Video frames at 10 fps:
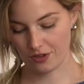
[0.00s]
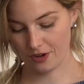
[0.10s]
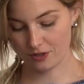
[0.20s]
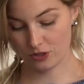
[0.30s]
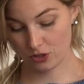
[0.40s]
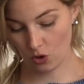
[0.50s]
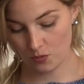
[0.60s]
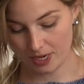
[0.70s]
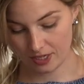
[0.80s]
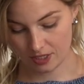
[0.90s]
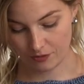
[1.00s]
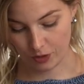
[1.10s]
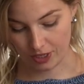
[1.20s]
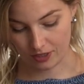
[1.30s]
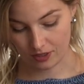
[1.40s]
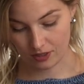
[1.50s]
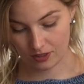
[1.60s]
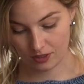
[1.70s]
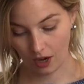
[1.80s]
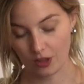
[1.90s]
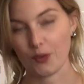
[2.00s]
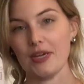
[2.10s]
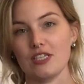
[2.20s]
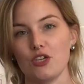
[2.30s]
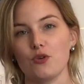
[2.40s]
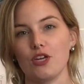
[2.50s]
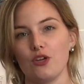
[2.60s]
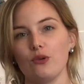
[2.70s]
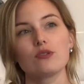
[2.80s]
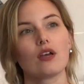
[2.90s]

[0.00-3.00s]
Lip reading: There are so many different colorways that you can use,